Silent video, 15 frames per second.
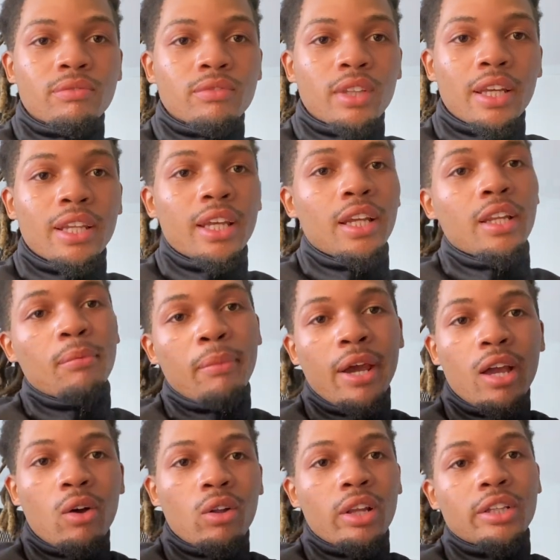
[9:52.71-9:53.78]
And then the
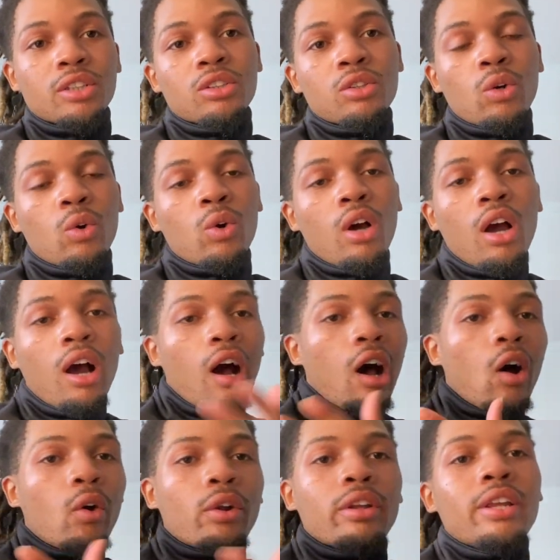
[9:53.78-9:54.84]
bank gonna let you know
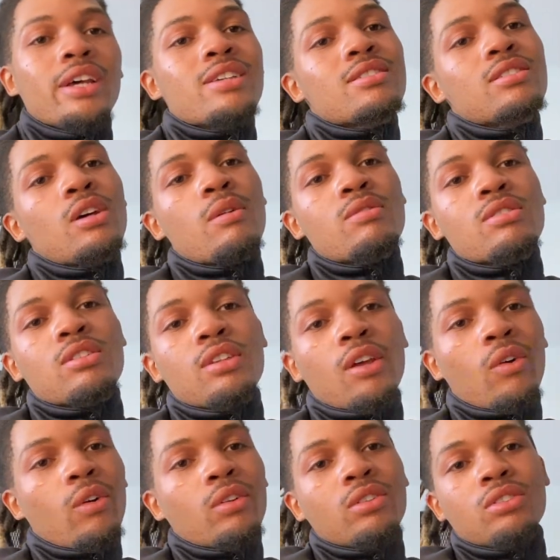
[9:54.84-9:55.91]
all the next steps. They're
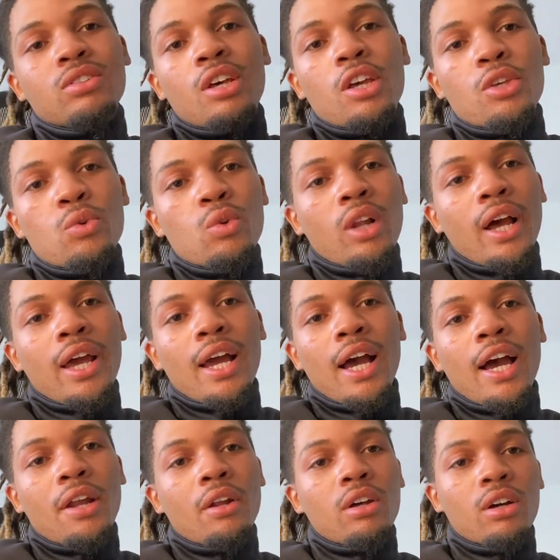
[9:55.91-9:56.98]
gonna tell you like
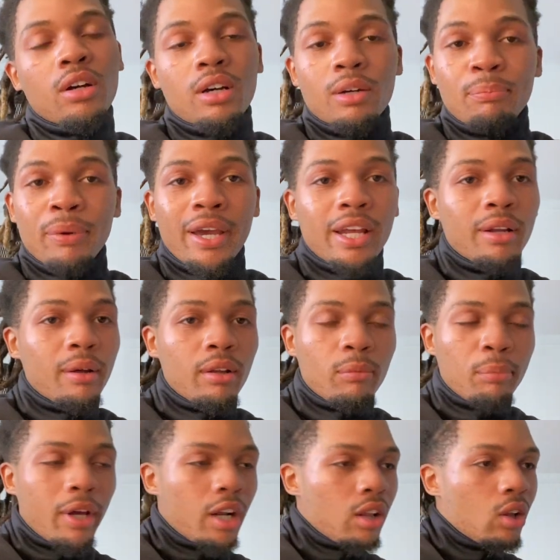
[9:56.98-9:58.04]
how to pay
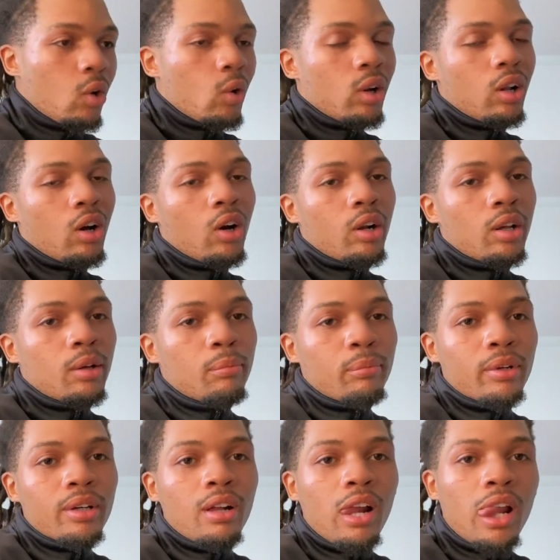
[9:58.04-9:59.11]
the loan and all that.
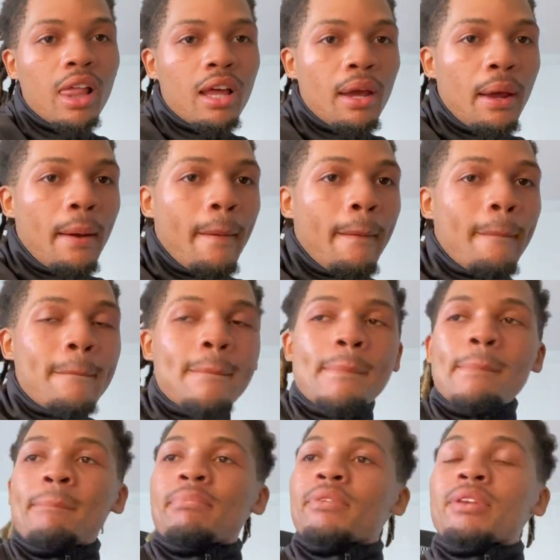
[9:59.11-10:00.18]
But
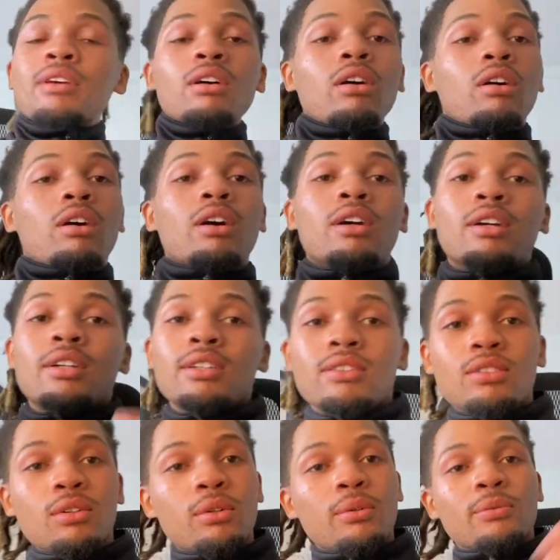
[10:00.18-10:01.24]
yeah,
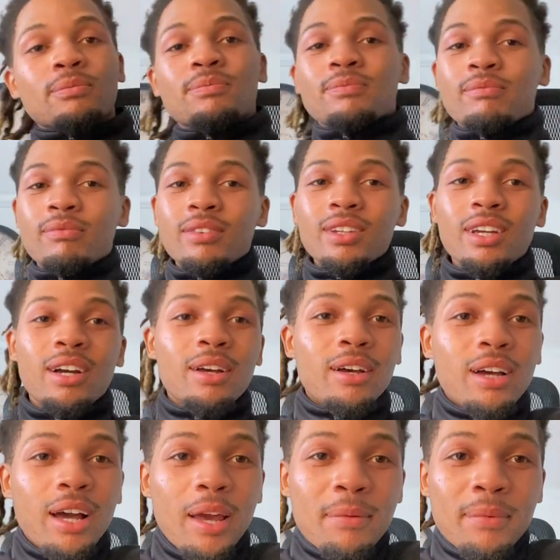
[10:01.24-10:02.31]
So,
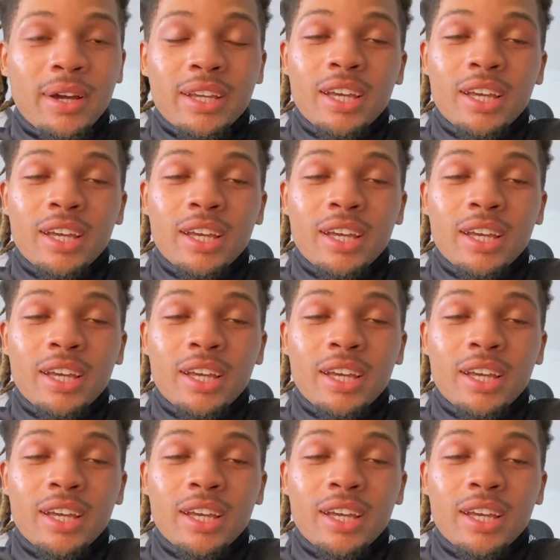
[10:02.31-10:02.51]
hey man,